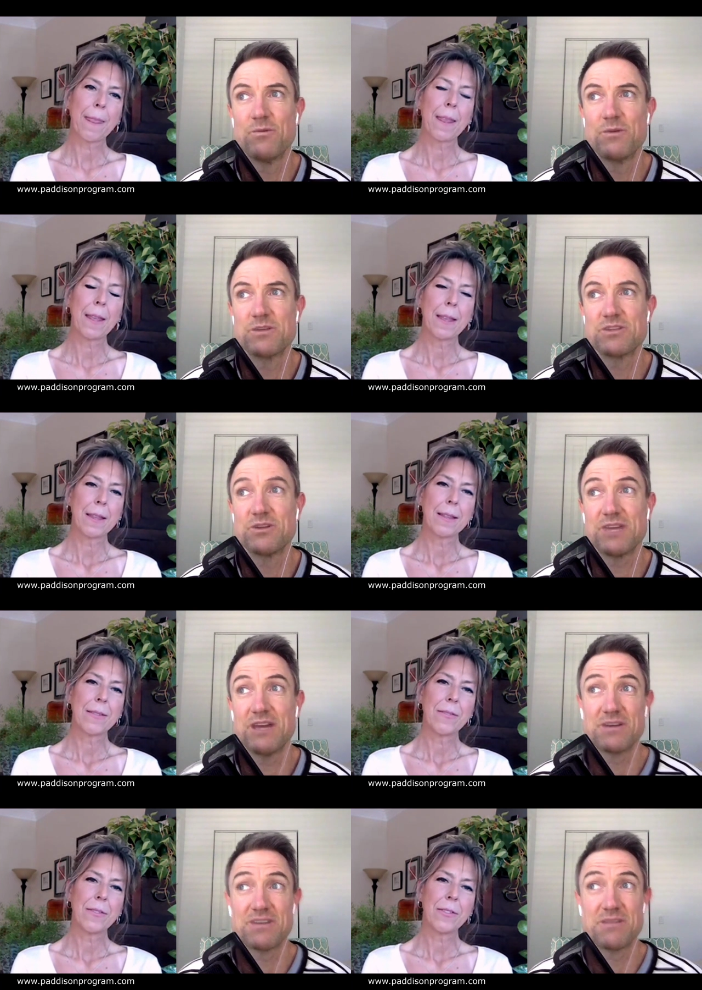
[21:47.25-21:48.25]
Speaker 1: almost not
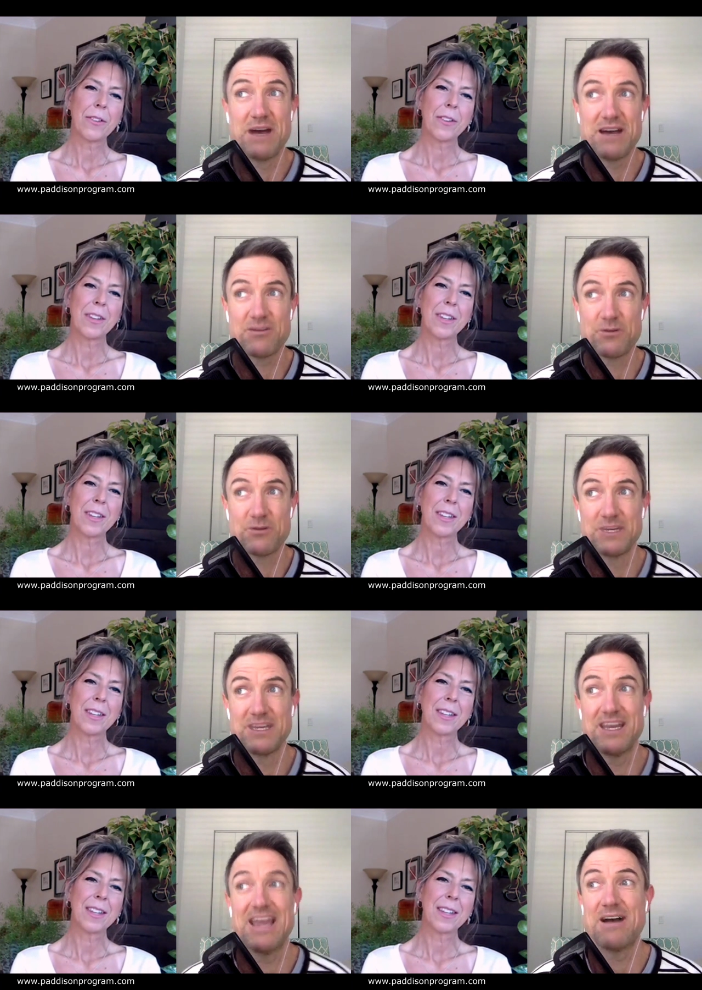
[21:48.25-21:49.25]
going to the bathroom and
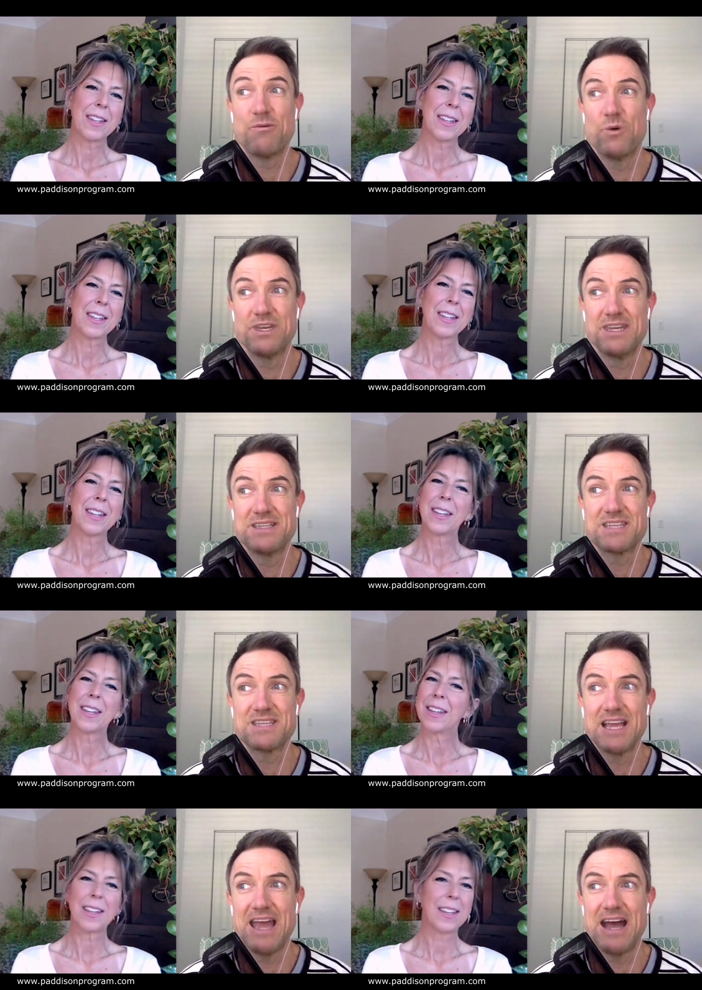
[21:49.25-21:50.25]
getting out what needs to
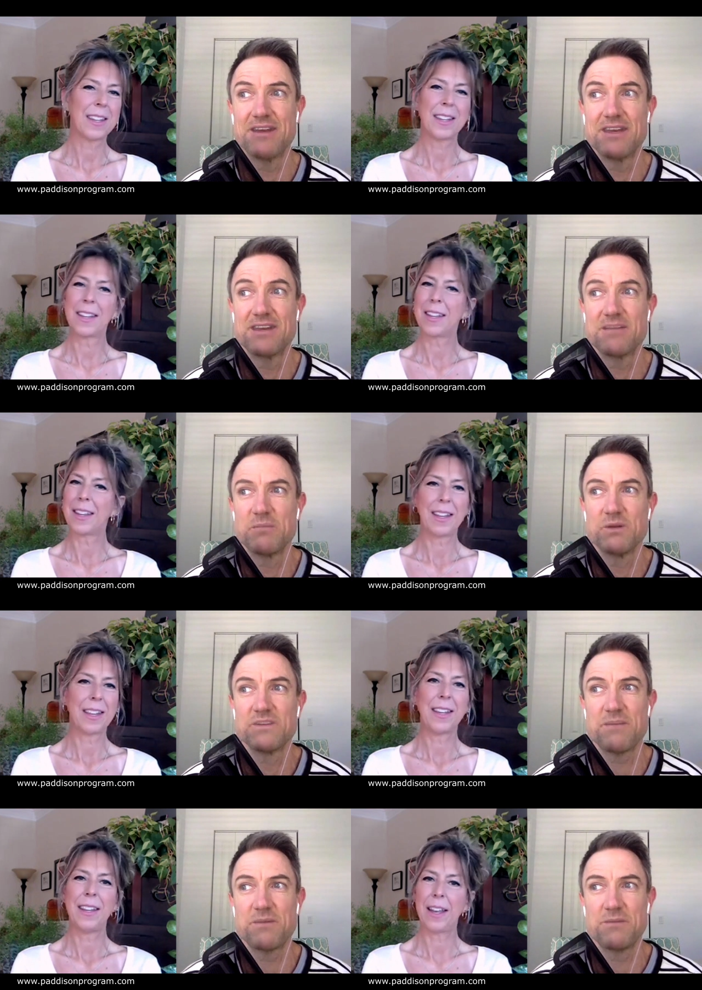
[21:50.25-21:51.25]
get out, and it
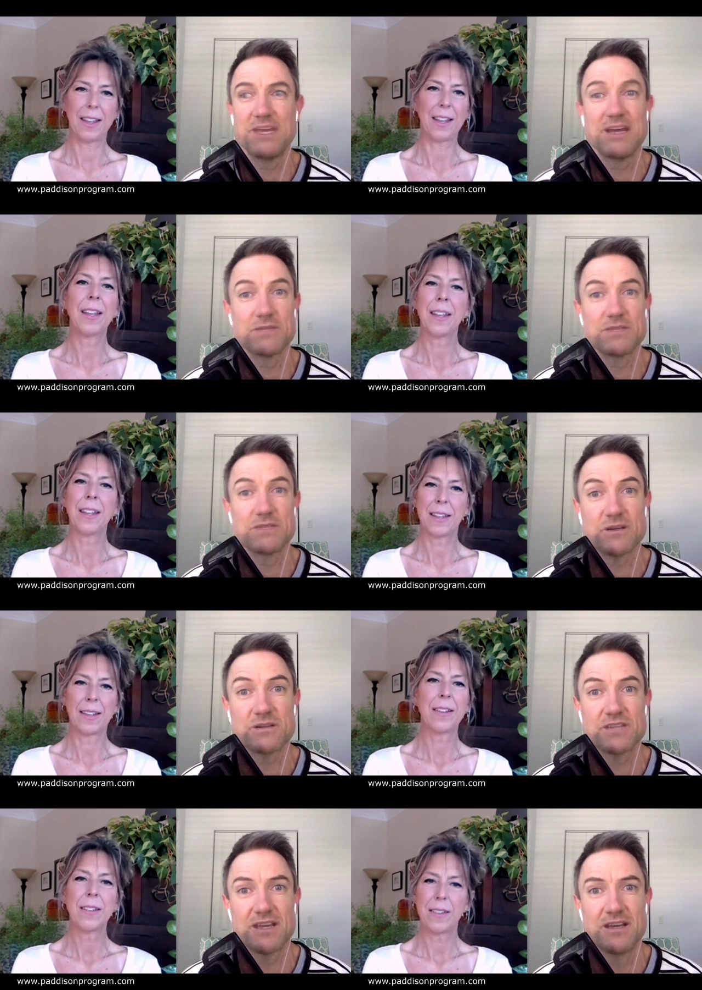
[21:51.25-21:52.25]
builds up and becomes
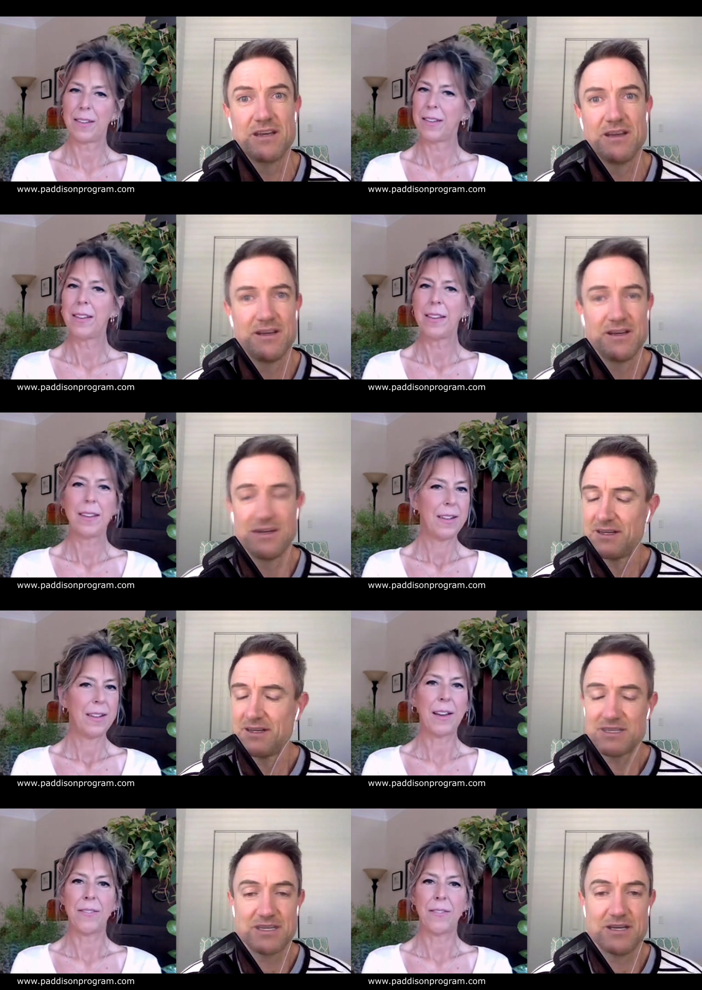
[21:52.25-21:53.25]
toxic.
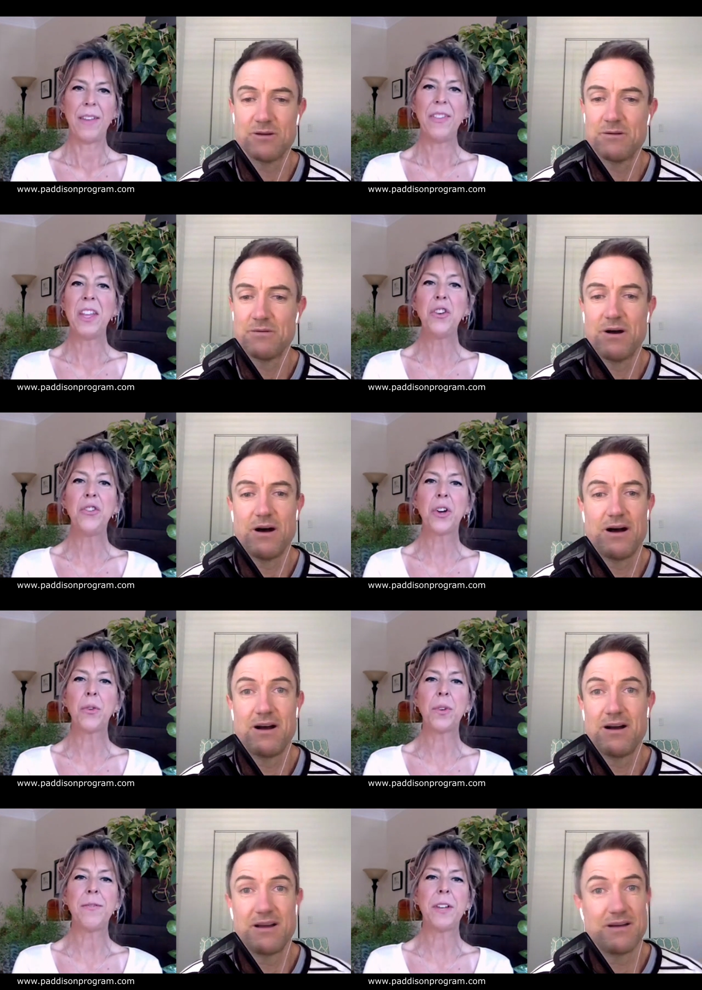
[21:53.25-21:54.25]
Speaker 2: Yeah. So and then you
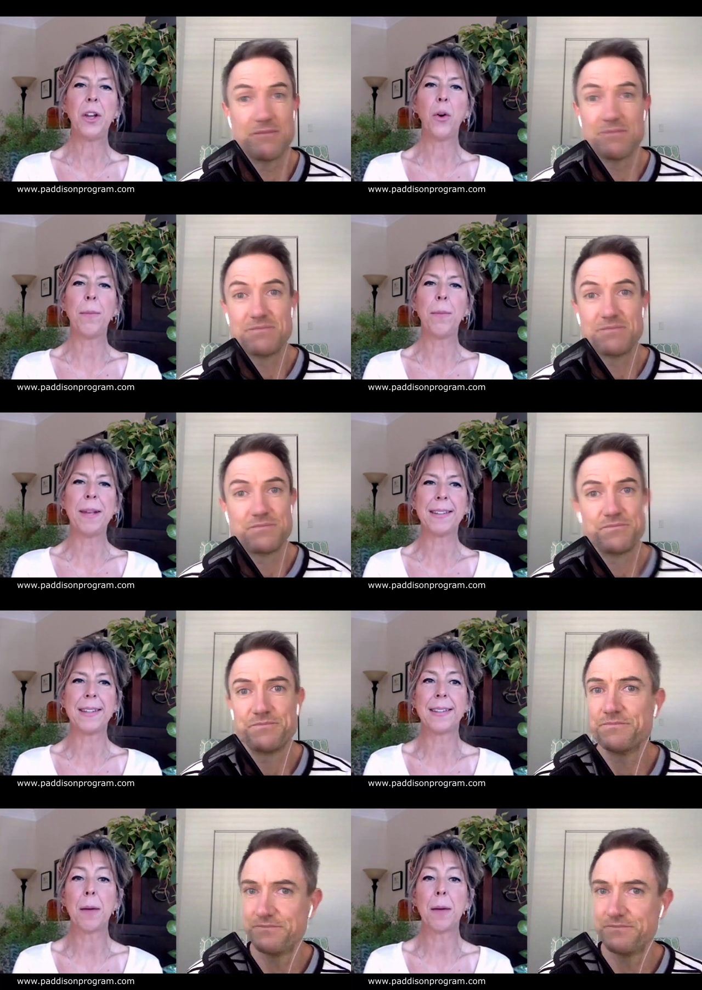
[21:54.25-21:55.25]
don't even know it because
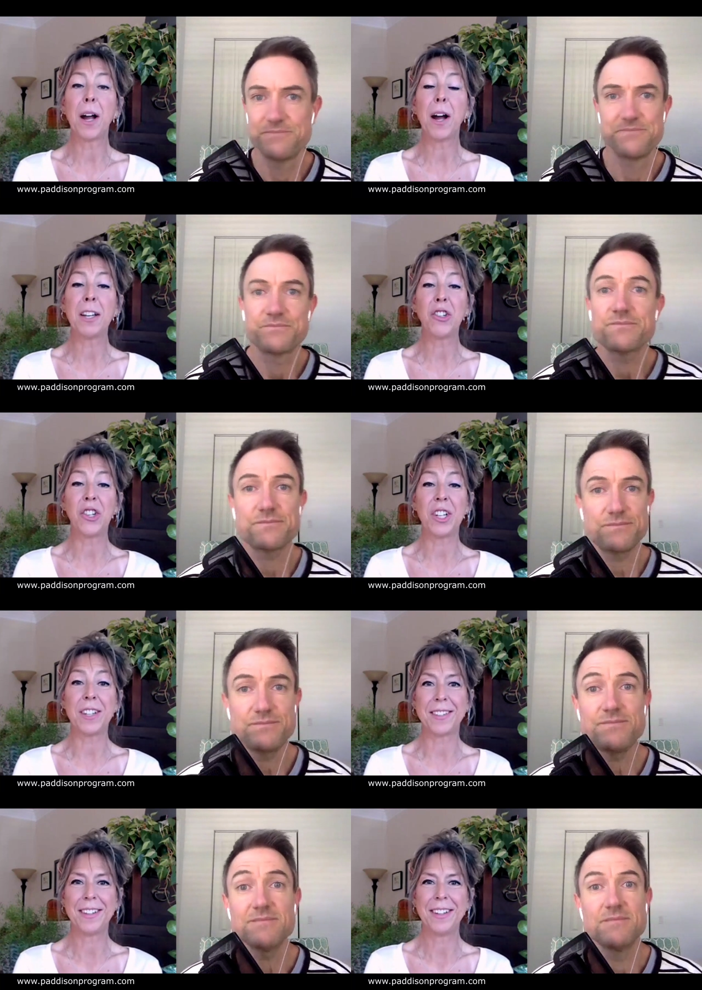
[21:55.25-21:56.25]
it's
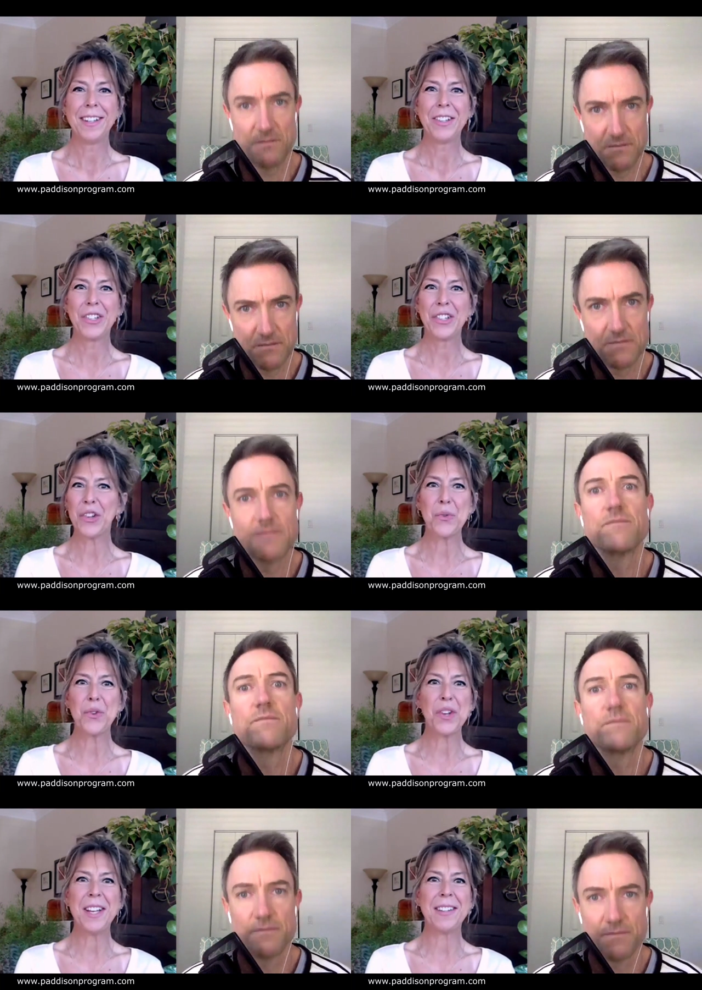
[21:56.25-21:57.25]
subconscious.
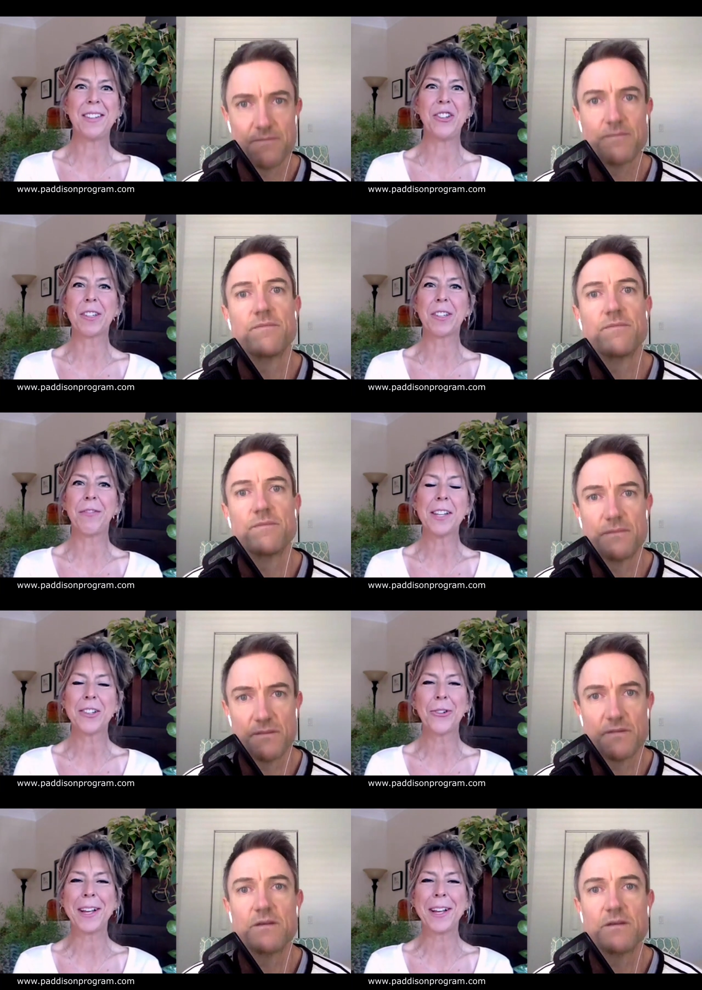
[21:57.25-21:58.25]
So it's just
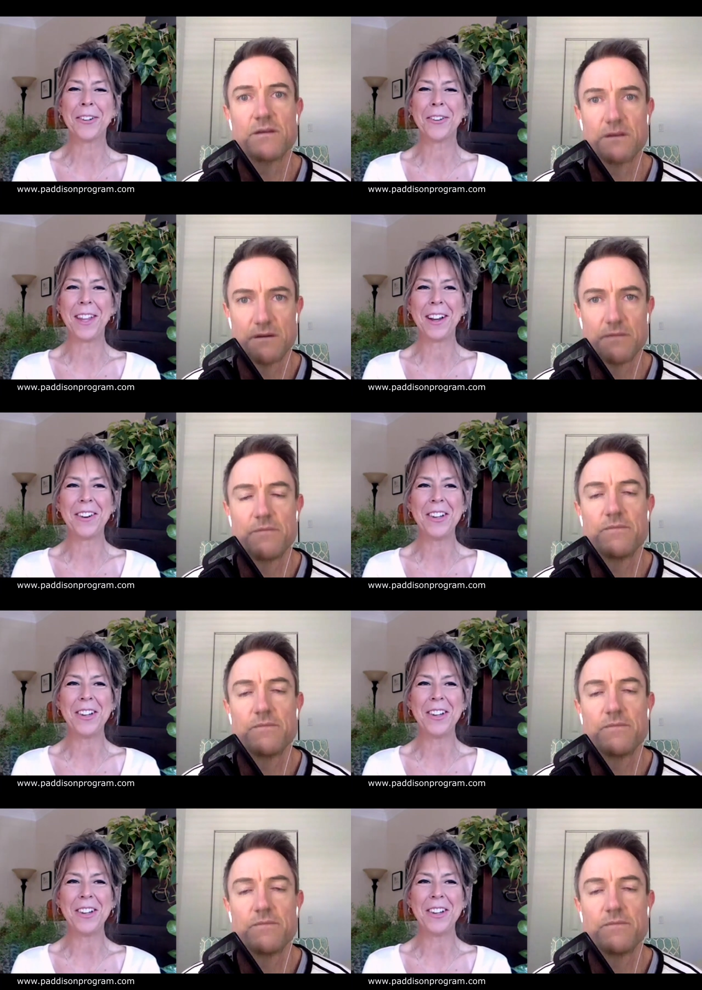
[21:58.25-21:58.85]
festering under there,